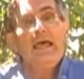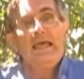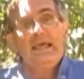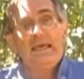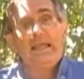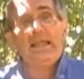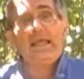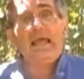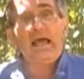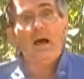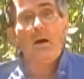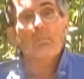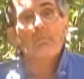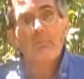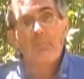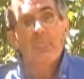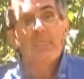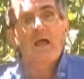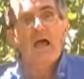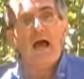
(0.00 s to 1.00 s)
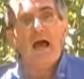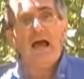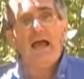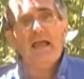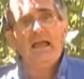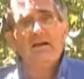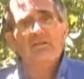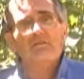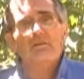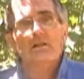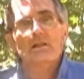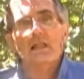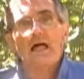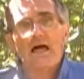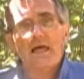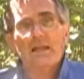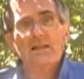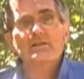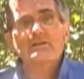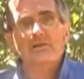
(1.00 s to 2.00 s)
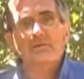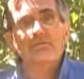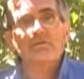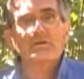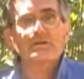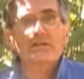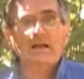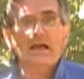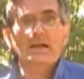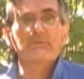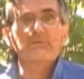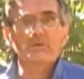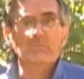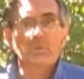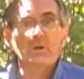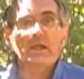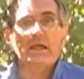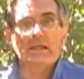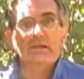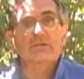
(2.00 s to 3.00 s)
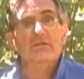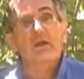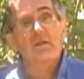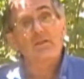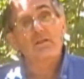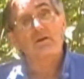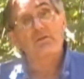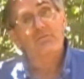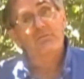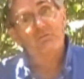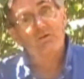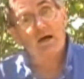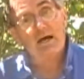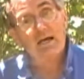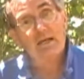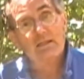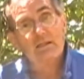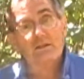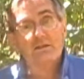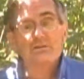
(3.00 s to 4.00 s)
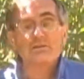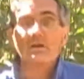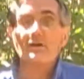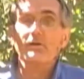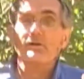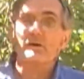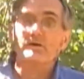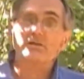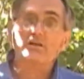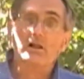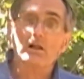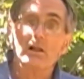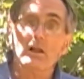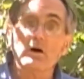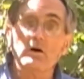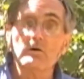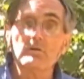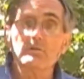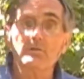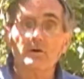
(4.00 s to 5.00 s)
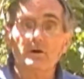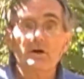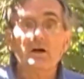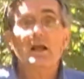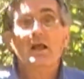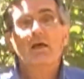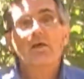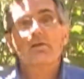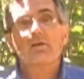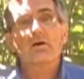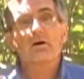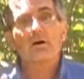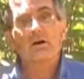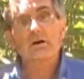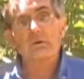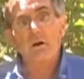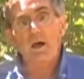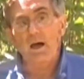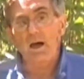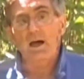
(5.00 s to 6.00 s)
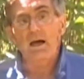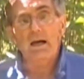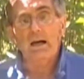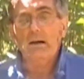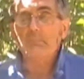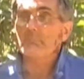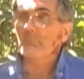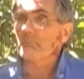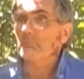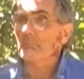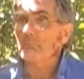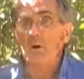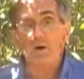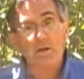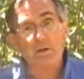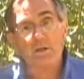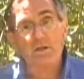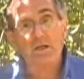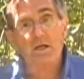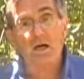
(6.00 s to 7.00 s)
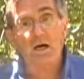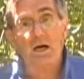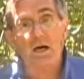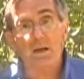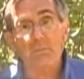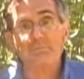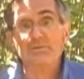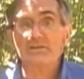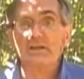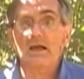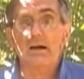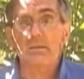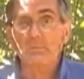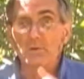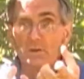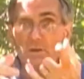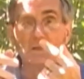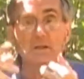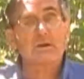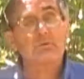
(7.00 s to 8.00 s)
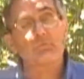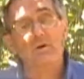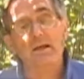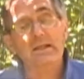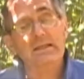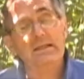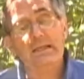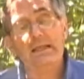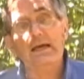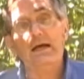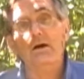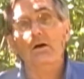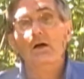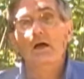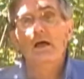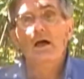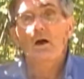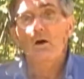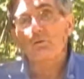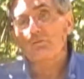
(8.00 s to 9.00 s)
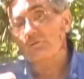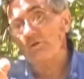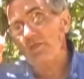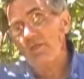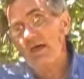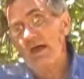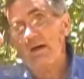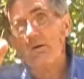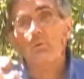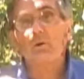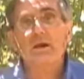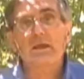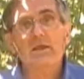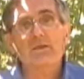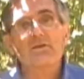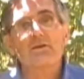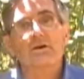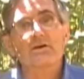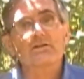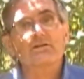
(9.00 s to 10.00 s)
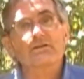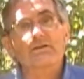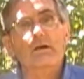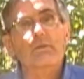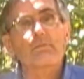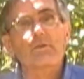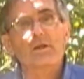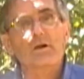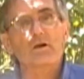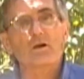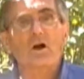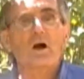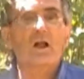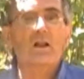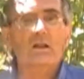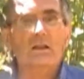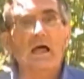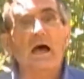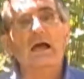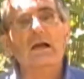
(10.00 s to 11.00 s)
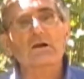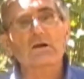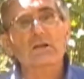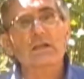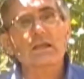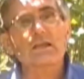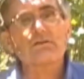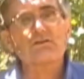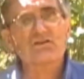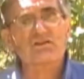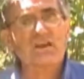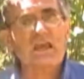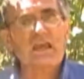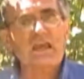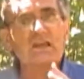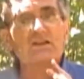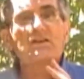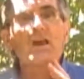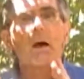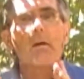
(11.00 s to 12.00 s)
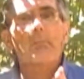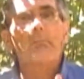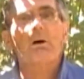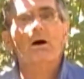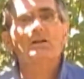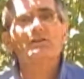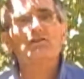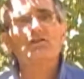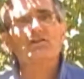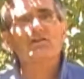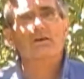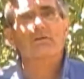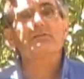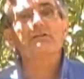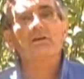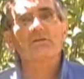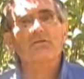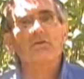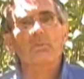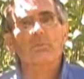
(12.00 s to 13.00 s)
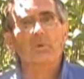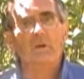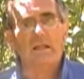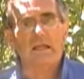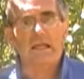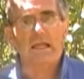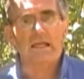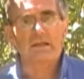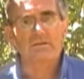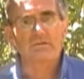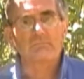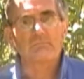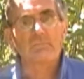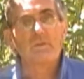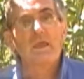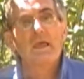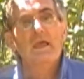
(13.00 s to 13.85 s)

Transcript: Anyhow, I have a lot of different types of plants. There are violets, there's clover, there are buttercups. I'm looking right now over that way. There's some that are called lyre leaf sage, bunches of different plants.